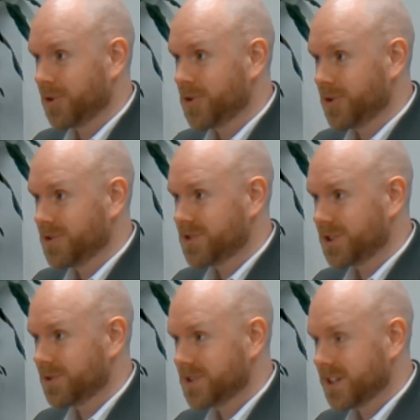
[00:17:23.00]
notice that
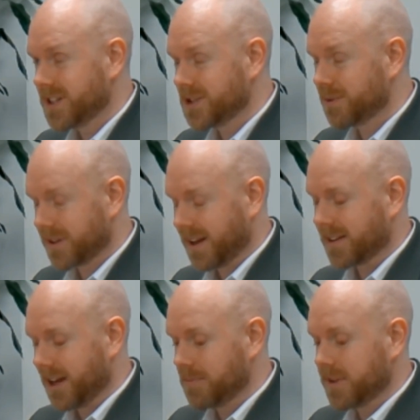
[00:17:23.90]
you're intending to bring that
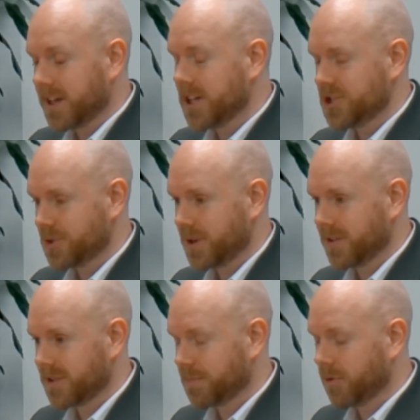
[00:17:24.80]
claim. But the issuing
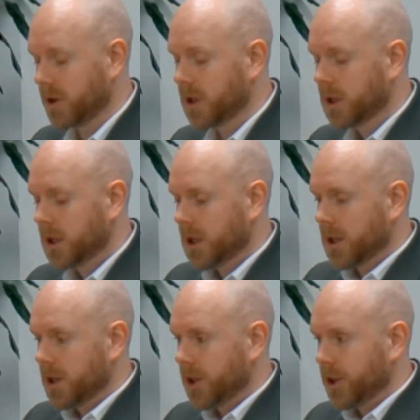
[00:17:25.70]
is the point.
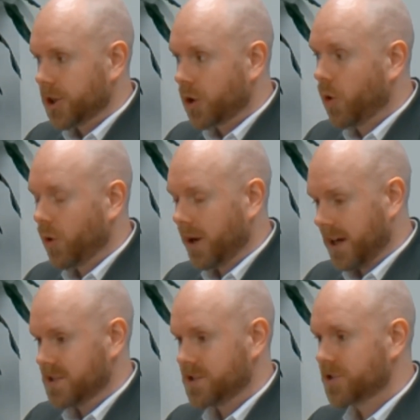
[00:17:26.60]
The court
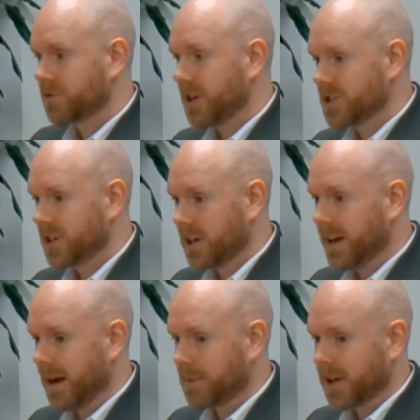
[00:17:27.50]
has the discretion under
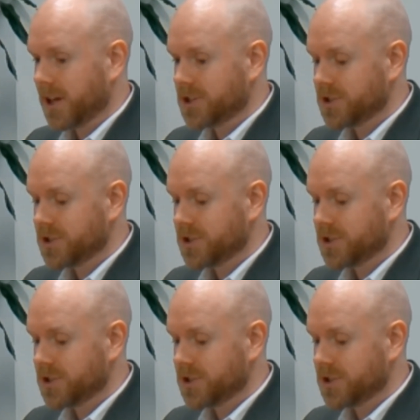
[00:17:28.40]
application